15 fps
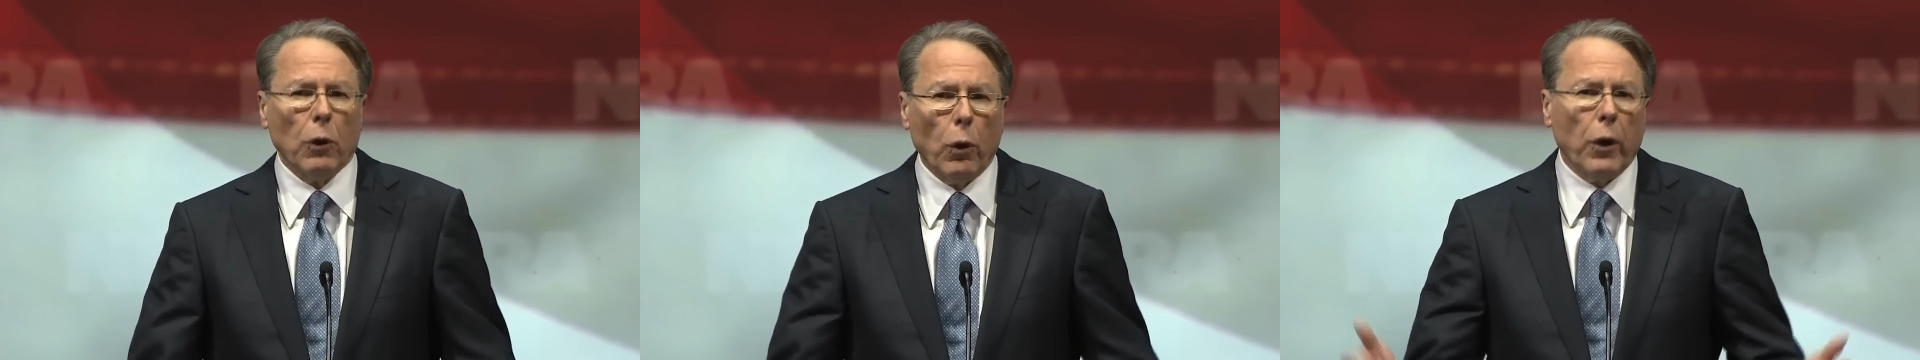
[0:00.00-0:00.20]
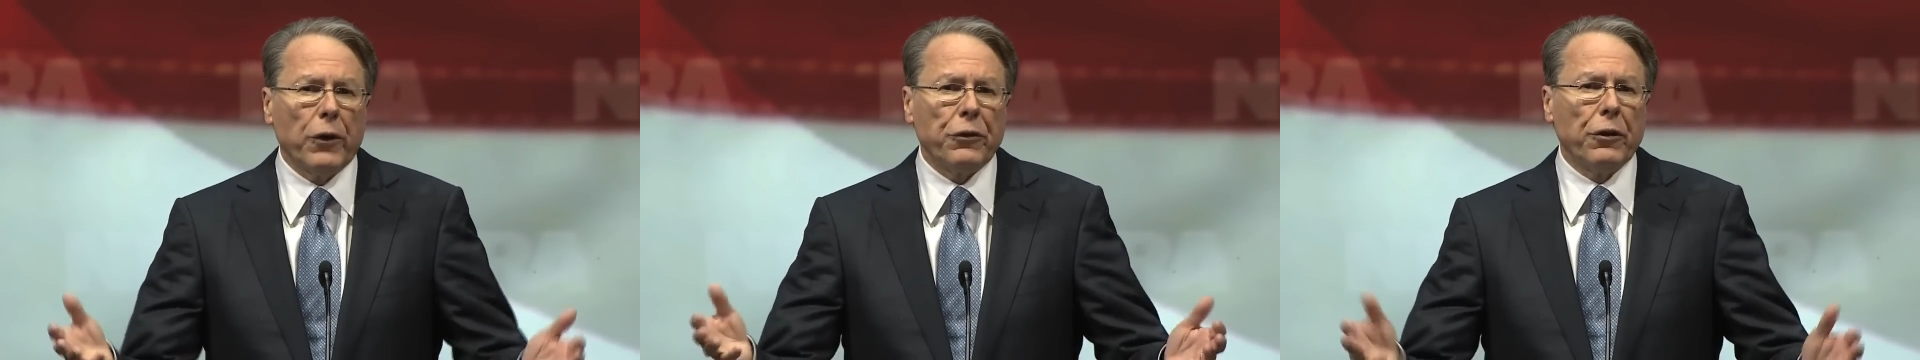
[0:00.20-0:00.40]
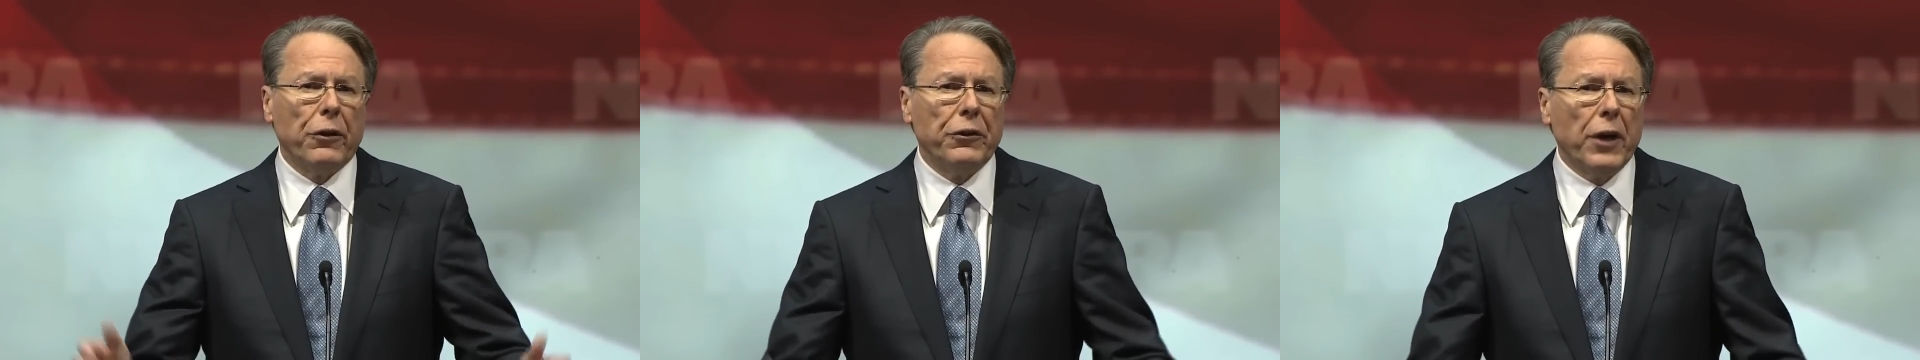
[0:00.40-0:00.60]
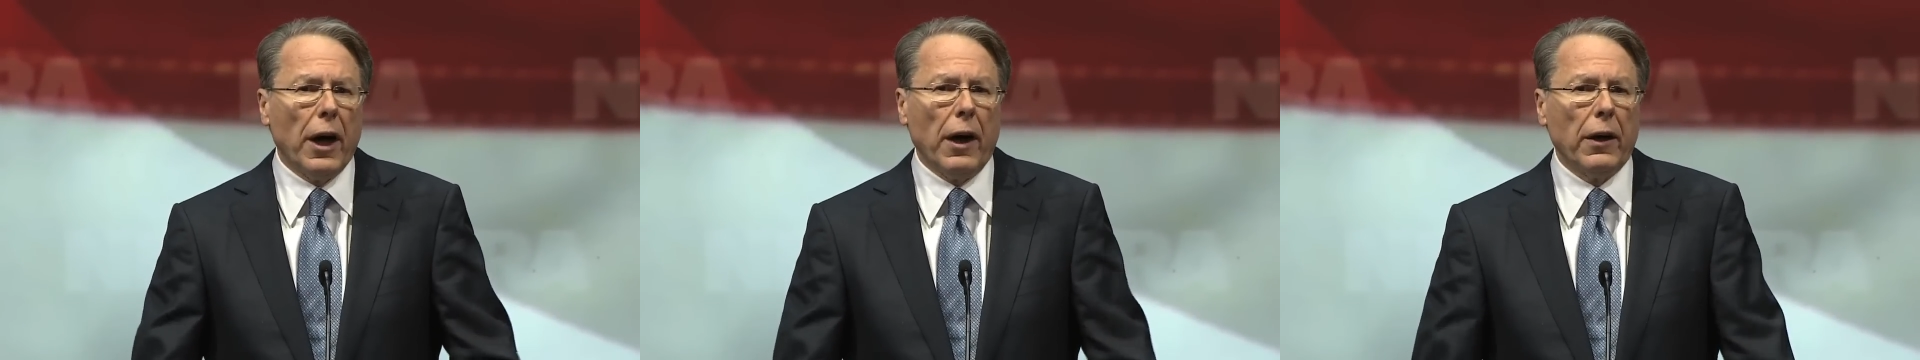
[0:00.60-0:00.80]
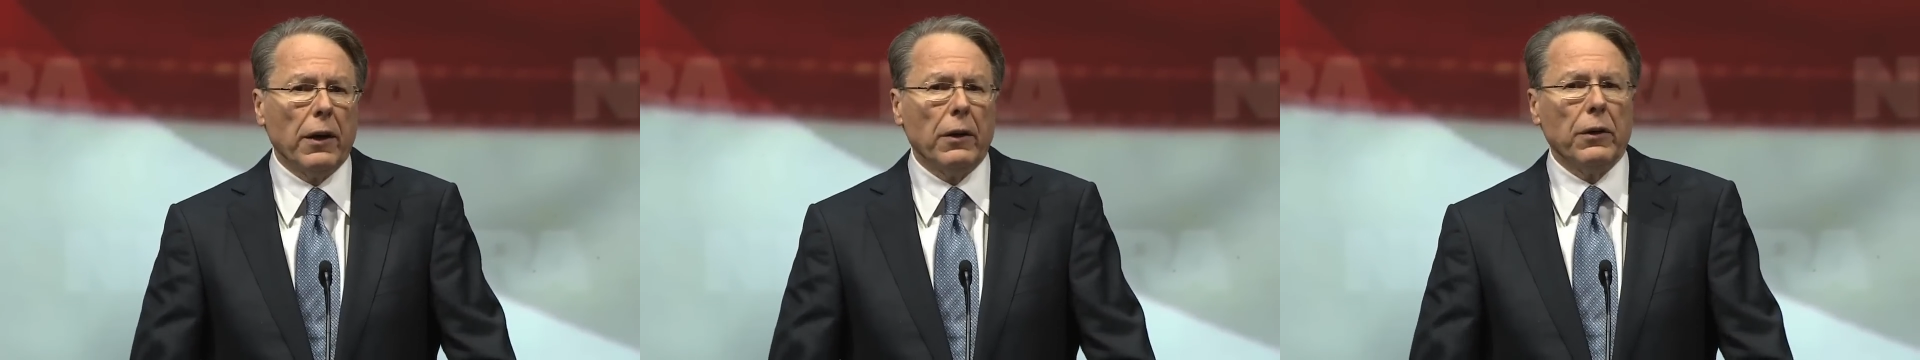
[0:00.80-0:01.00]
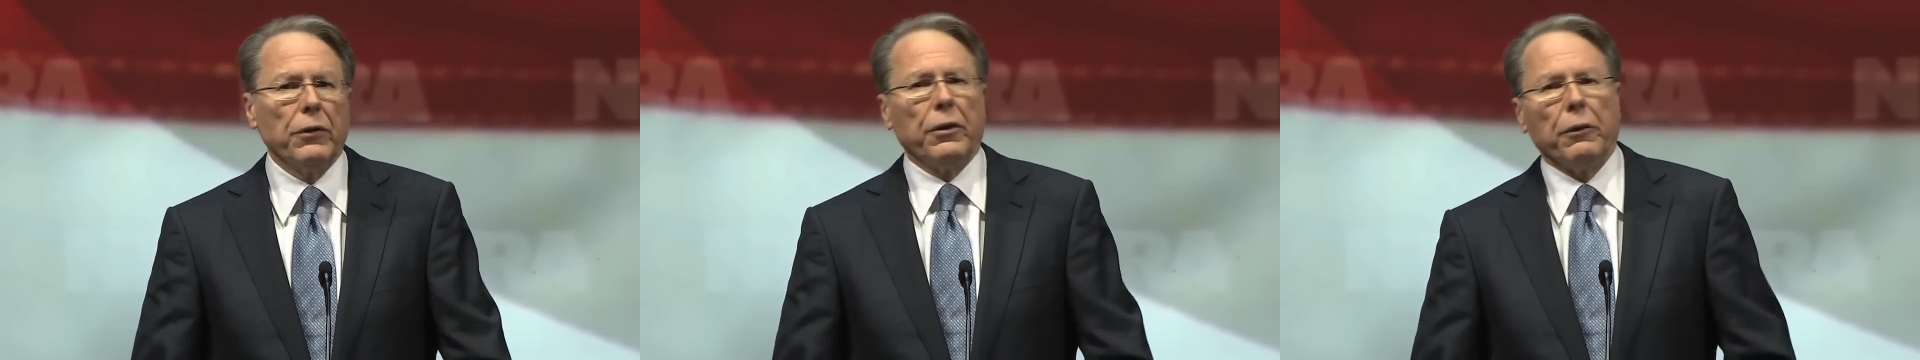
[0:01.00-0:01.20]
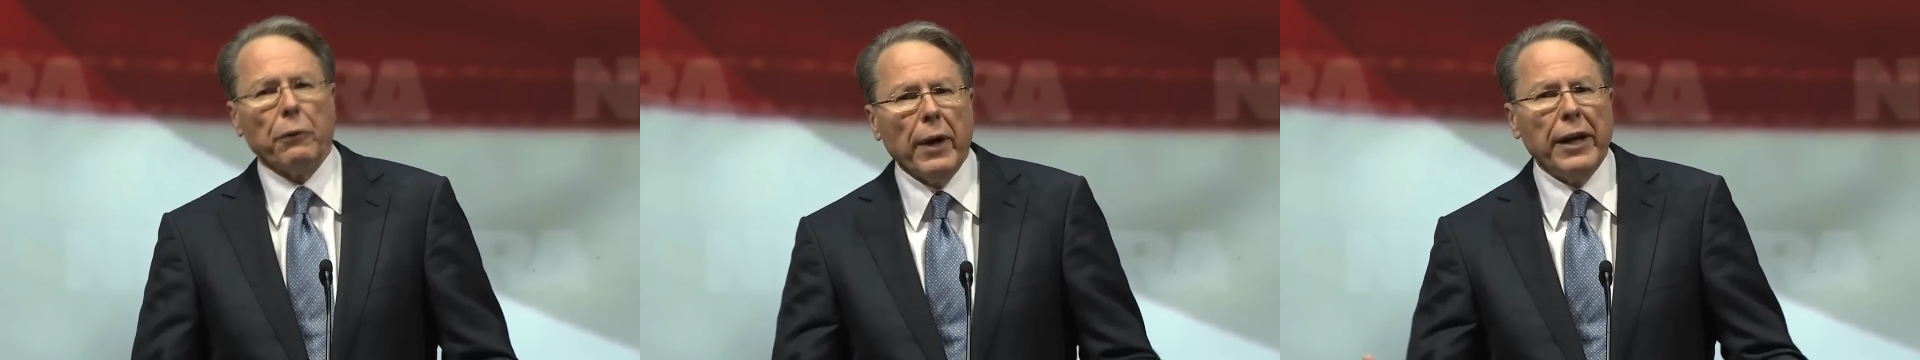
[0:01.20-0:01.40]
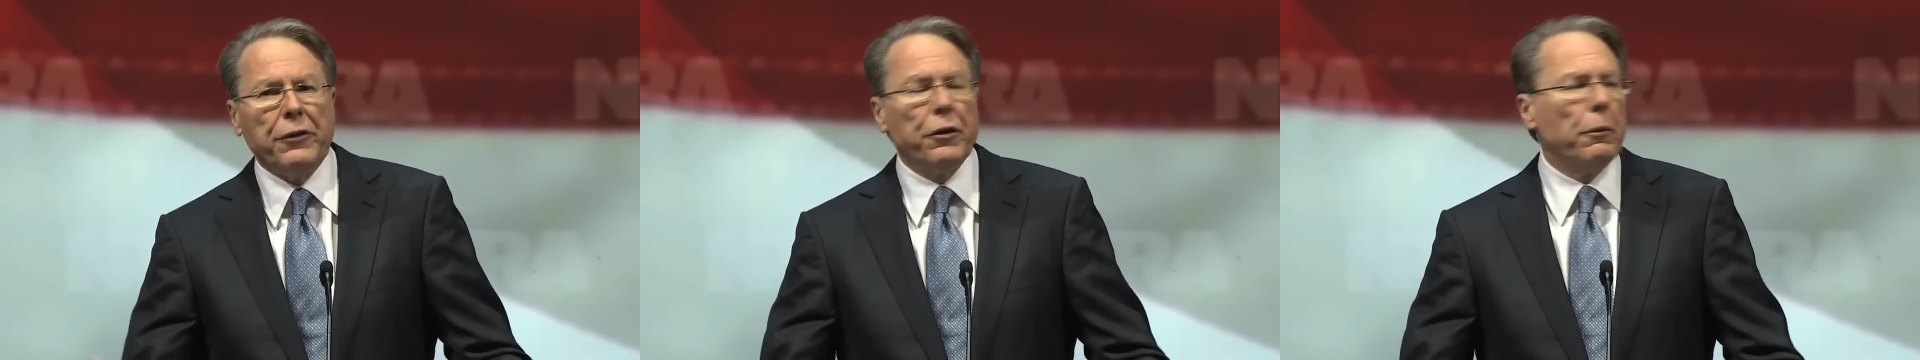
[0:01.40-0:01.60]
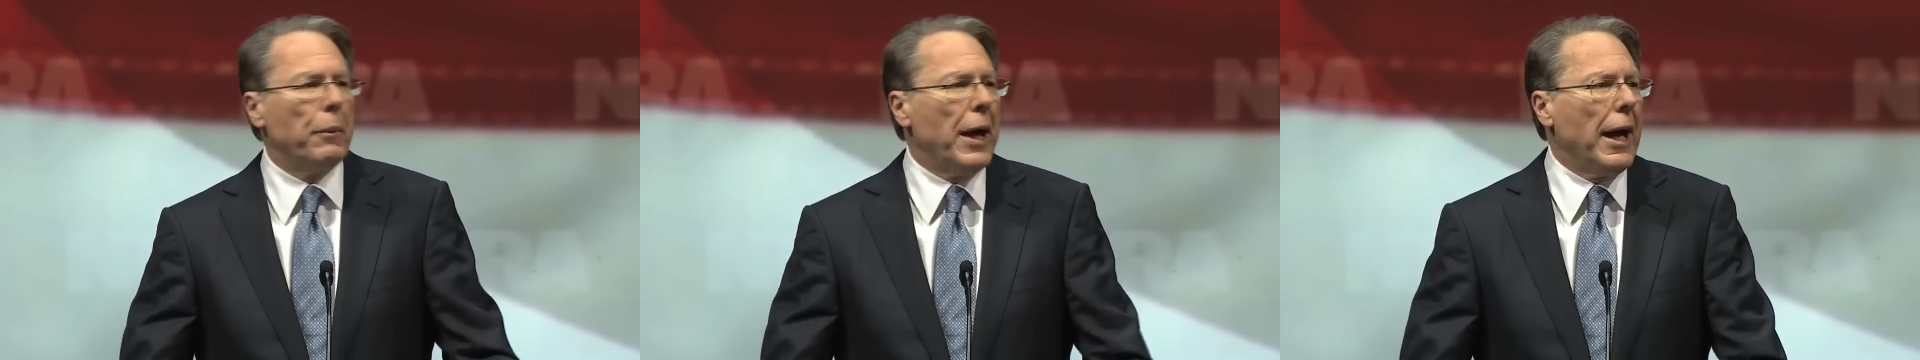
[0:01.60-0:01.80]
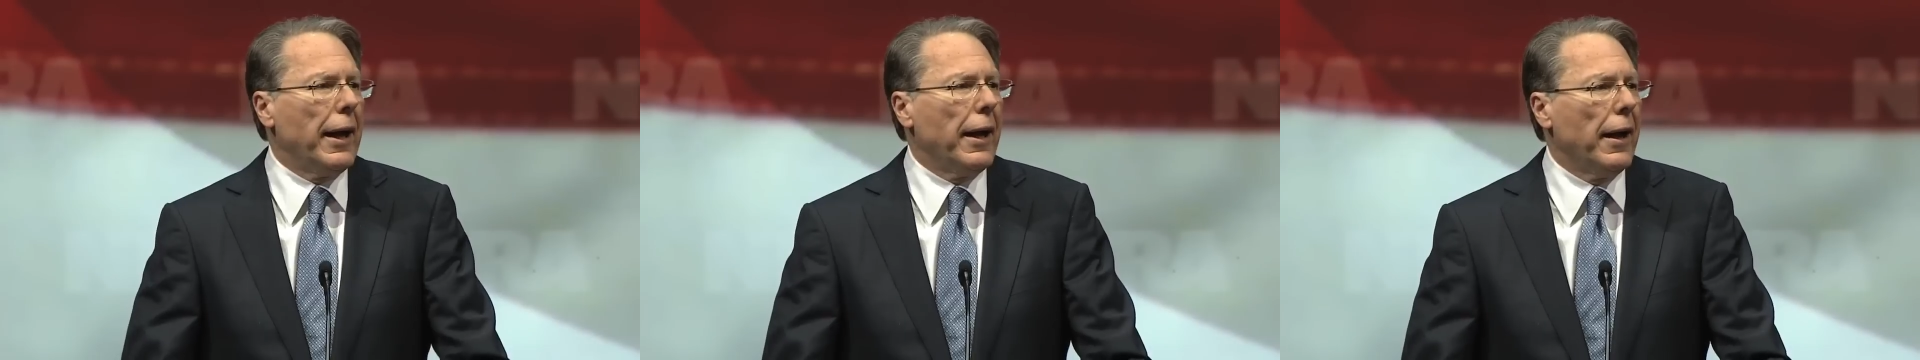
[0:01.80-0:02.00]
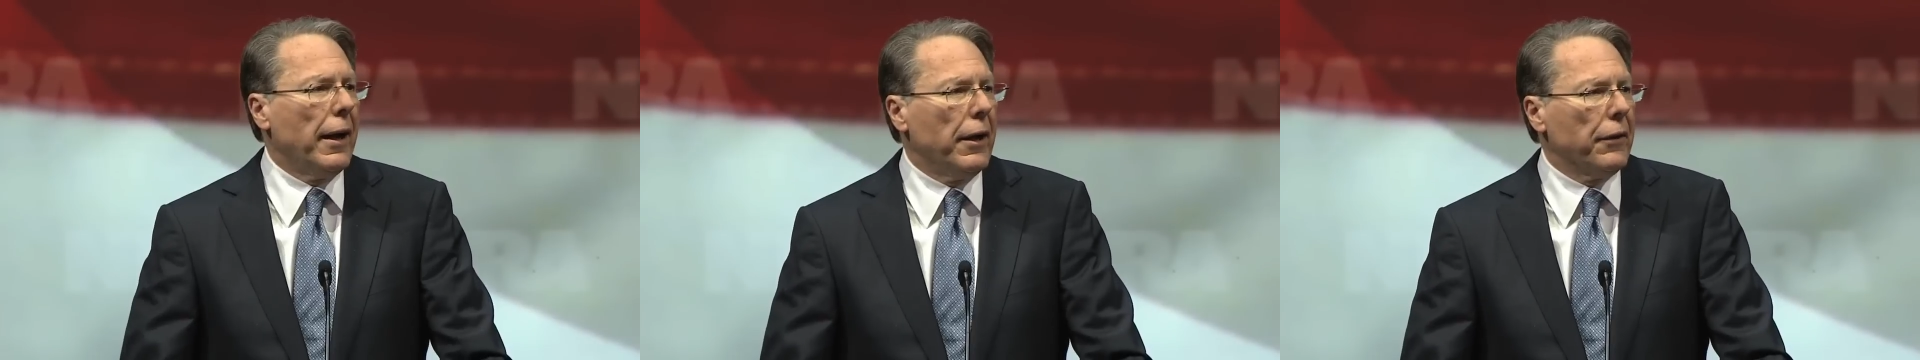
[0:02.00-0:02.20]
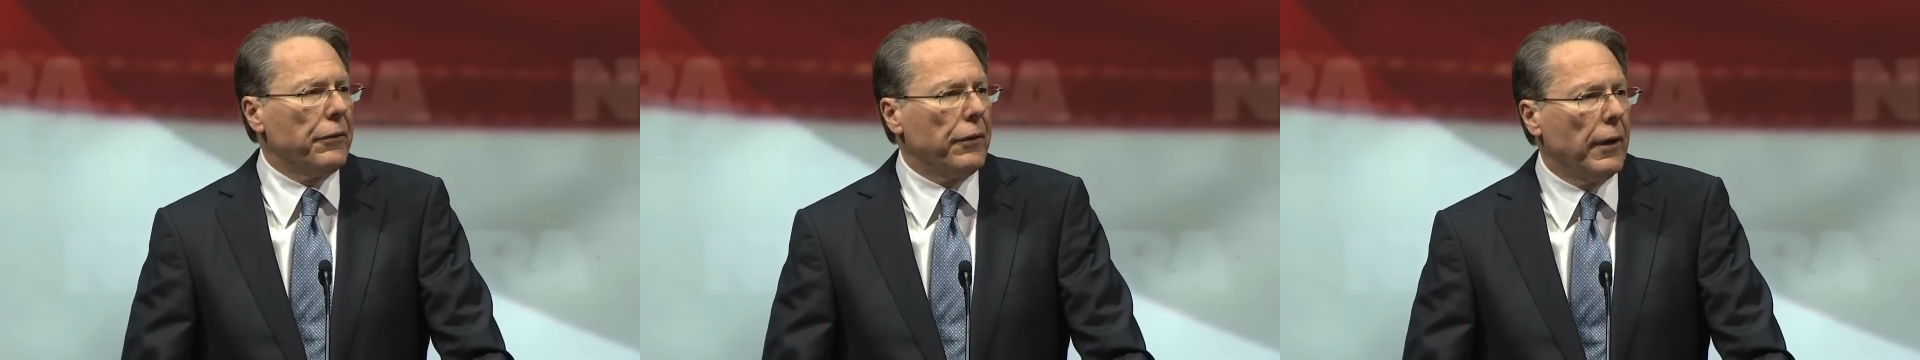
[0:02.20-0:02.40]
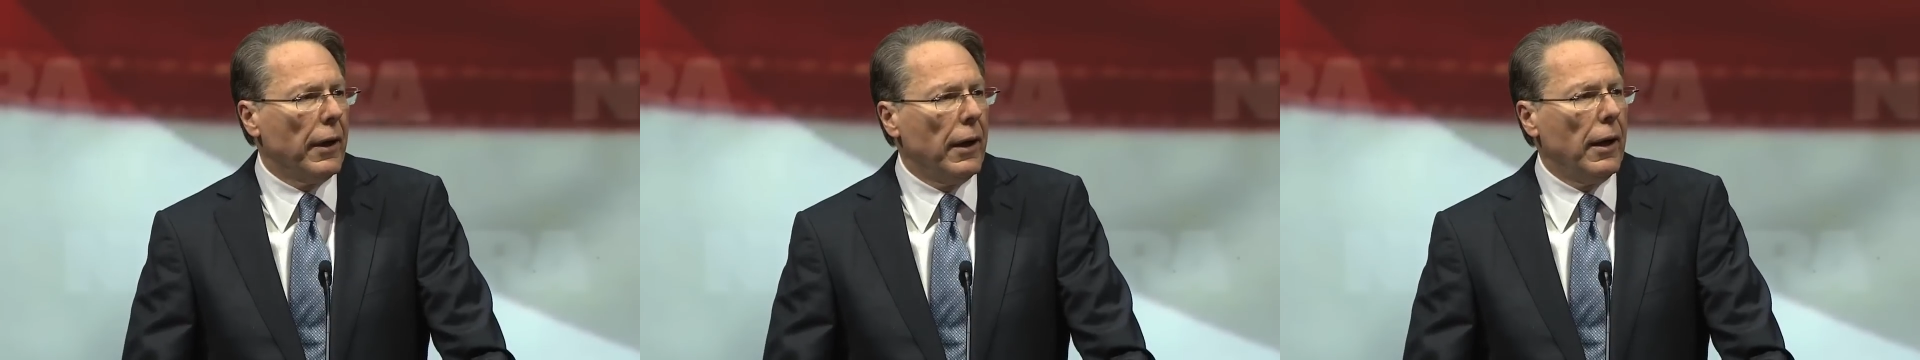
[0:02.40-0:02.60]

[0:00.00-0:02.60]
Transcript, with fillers: Lawrence O'Donnells, and Rachel Maddows,